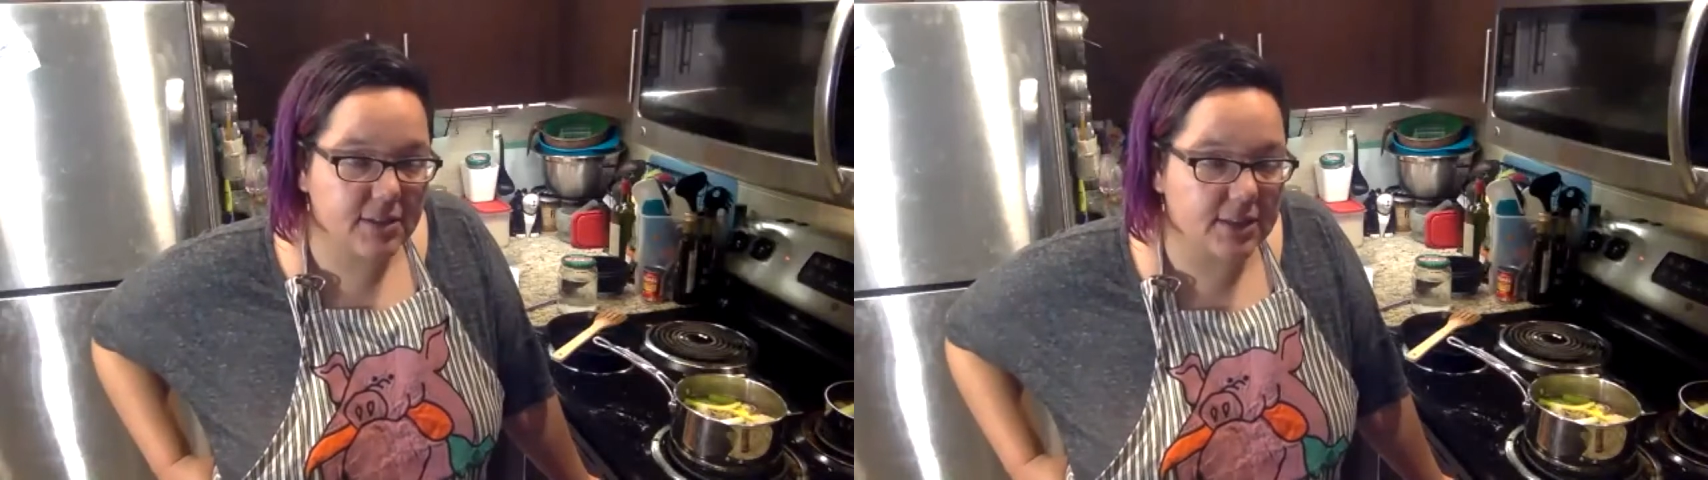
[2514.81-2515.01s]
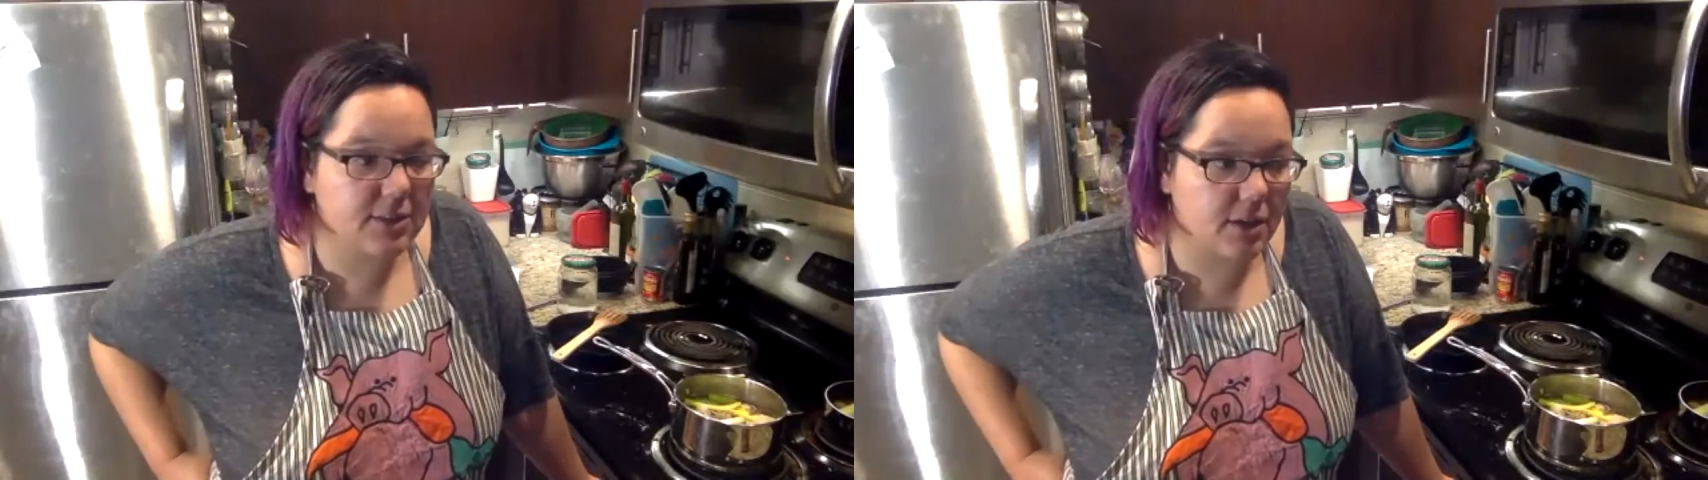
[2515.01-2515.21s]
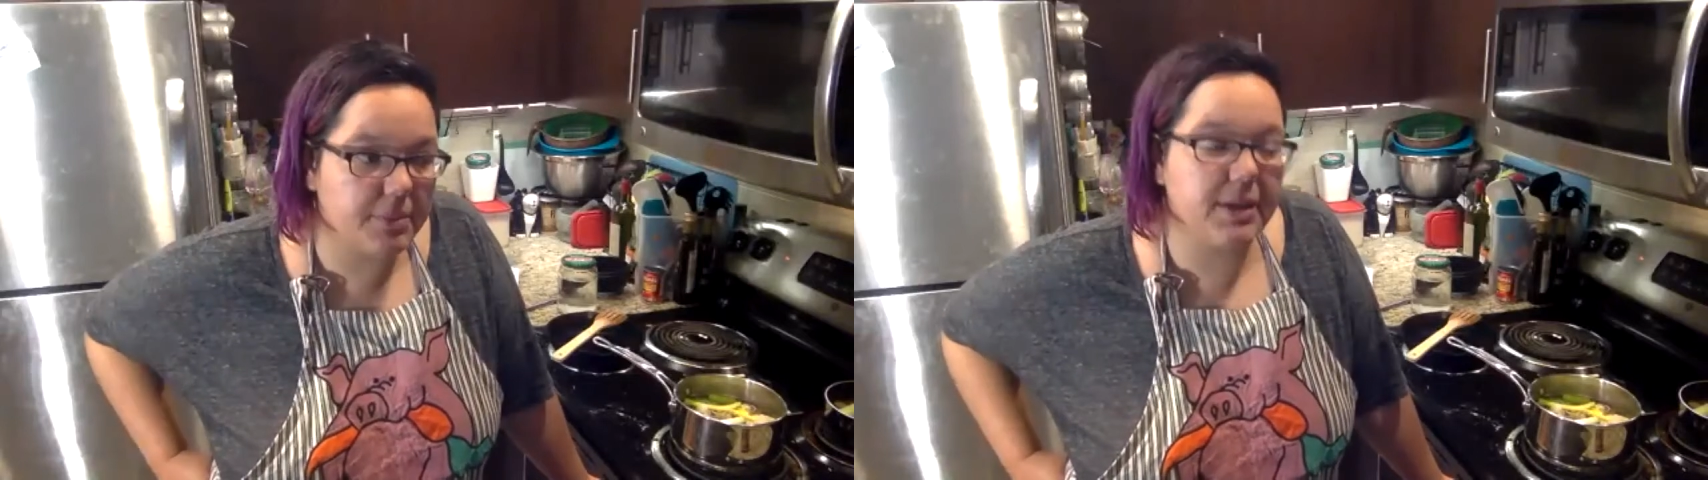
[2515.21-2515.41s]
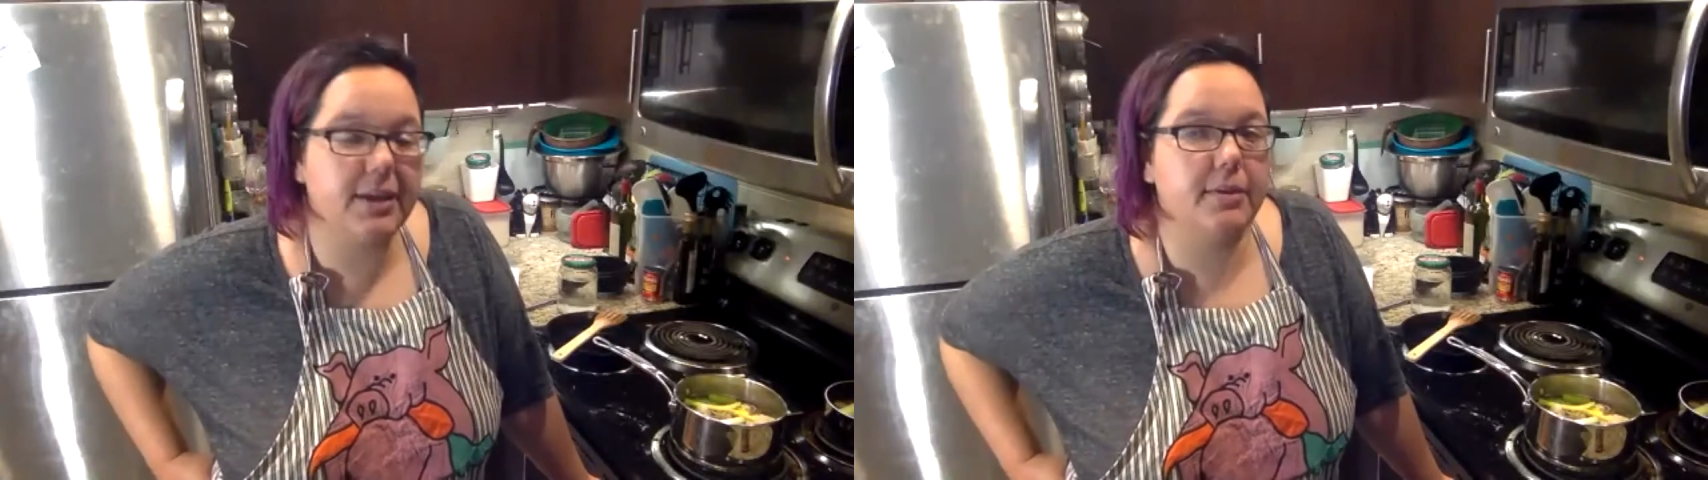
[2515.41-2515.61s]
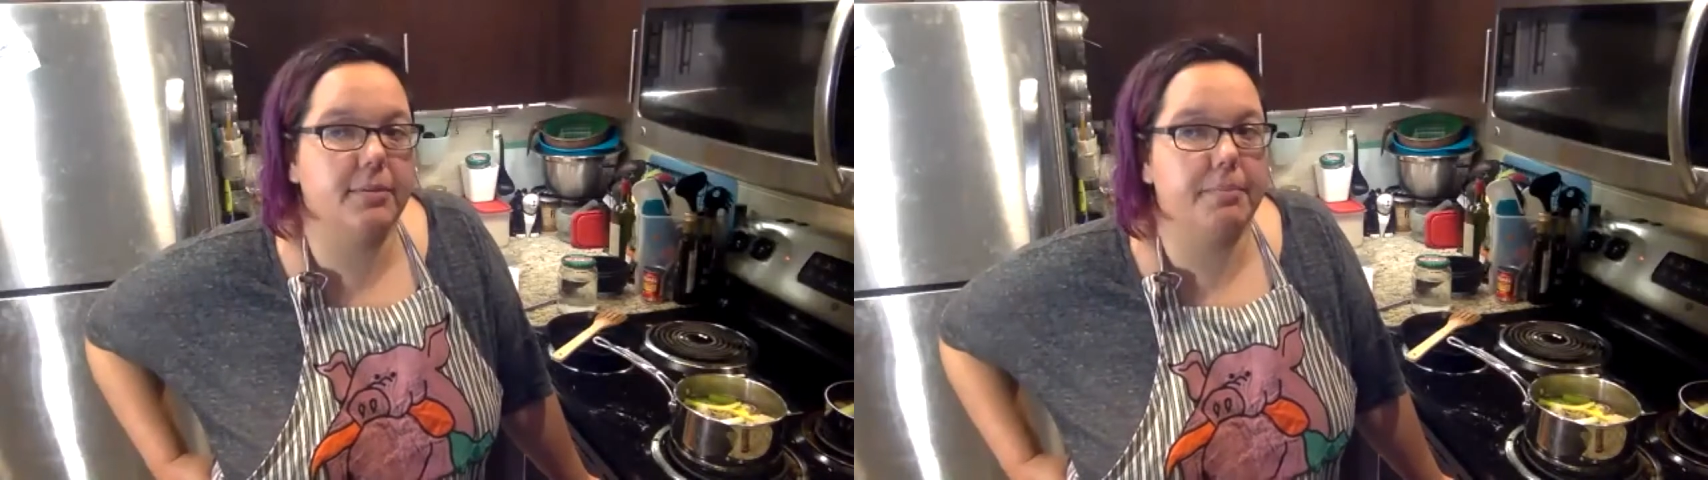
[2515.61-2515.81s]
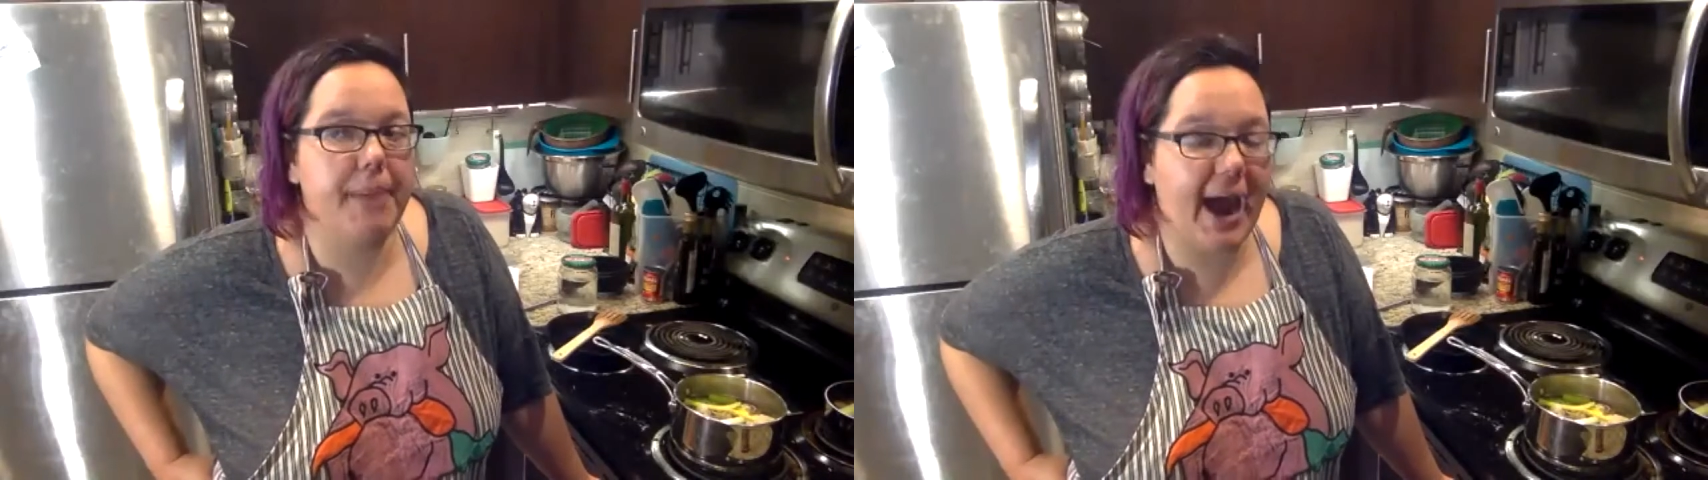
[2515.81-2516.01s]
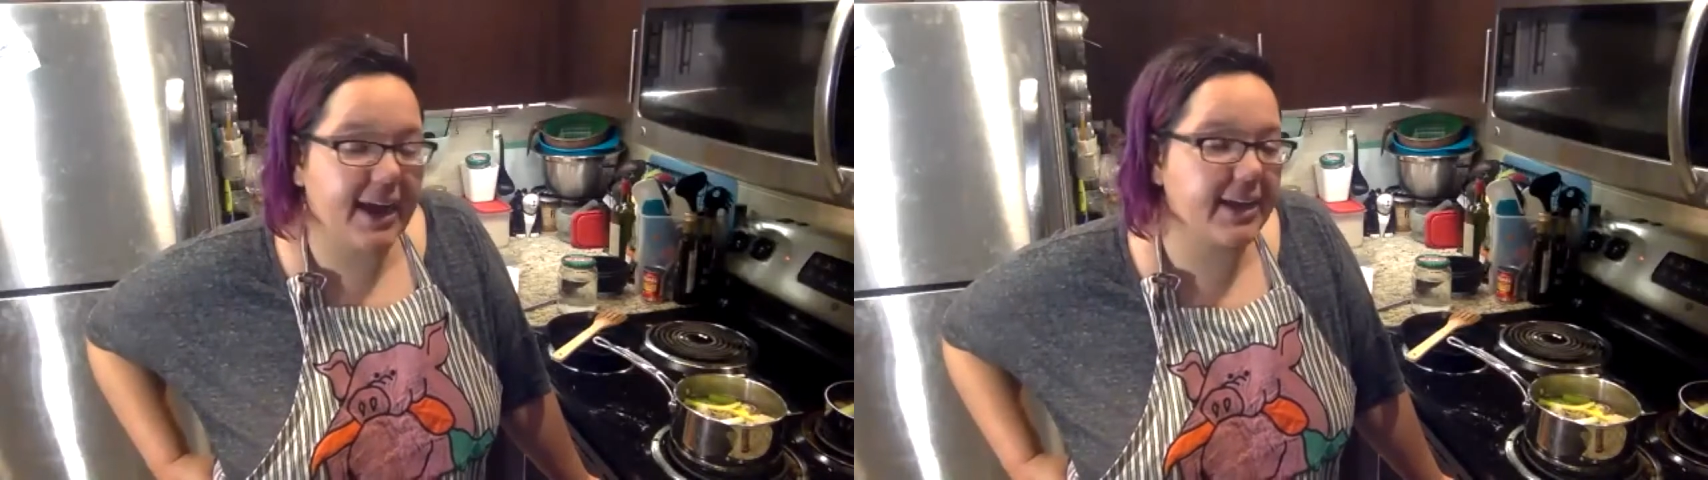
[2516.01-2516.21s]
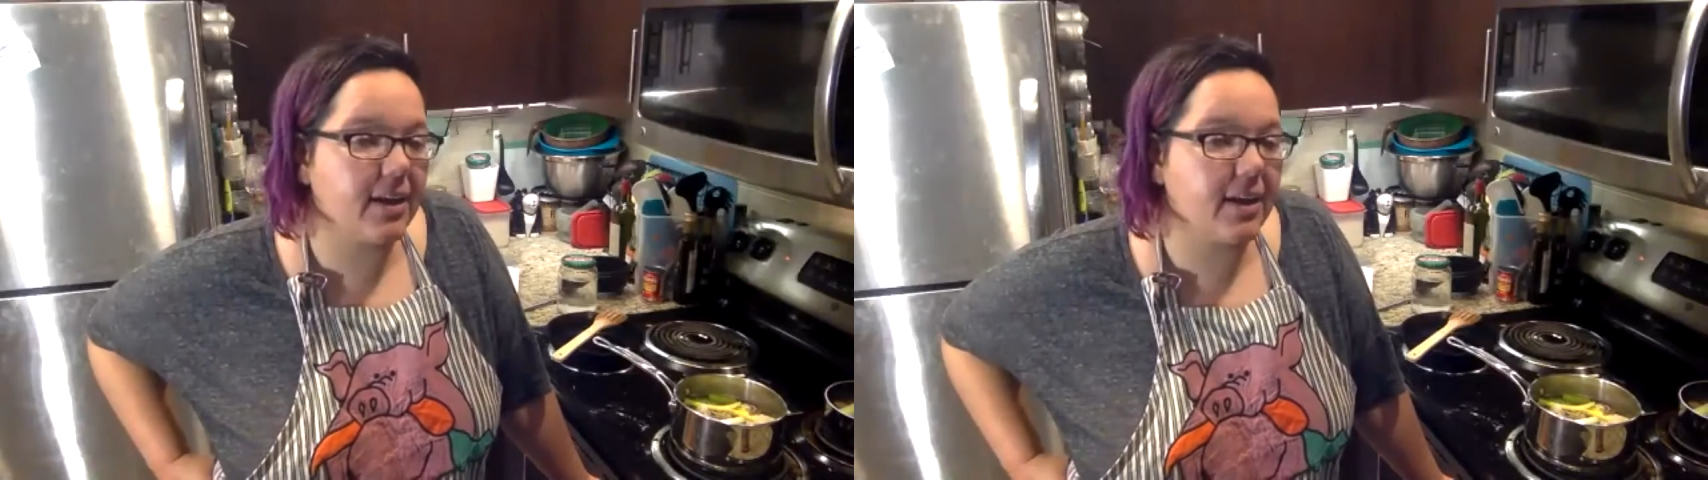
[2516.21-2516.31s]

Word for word: that's going to be packing